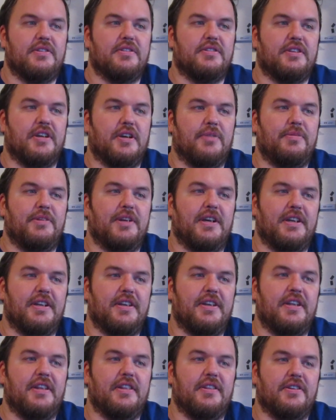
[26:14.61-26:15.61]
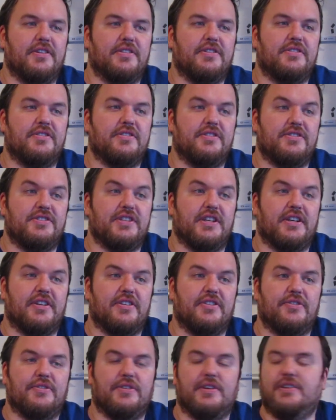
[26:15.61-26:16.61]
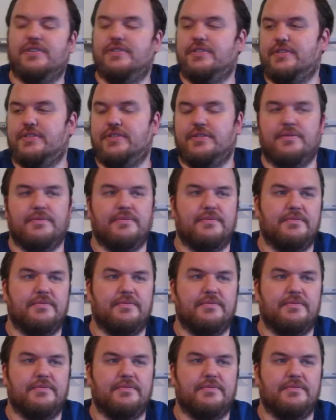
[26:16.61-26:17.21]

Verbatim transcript: Darb nodded and looked to check on his friends.